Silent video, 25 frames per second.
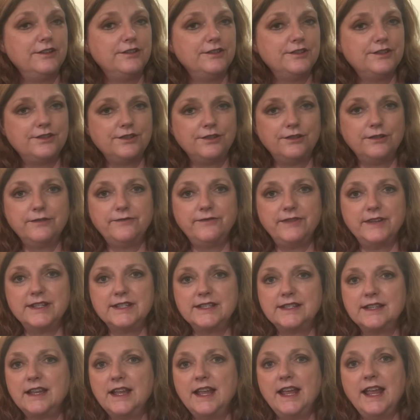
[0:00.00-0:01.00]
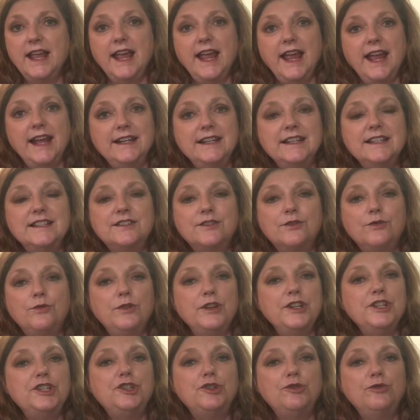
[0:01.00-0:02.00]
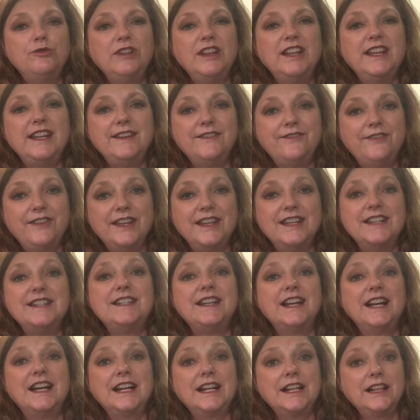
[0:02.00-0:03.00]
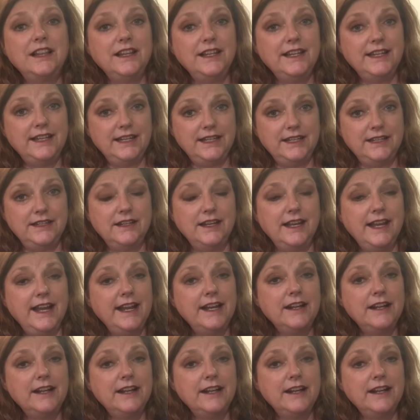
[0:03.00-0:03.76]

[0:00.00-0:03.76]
on a surface, and it's going to leave it clean.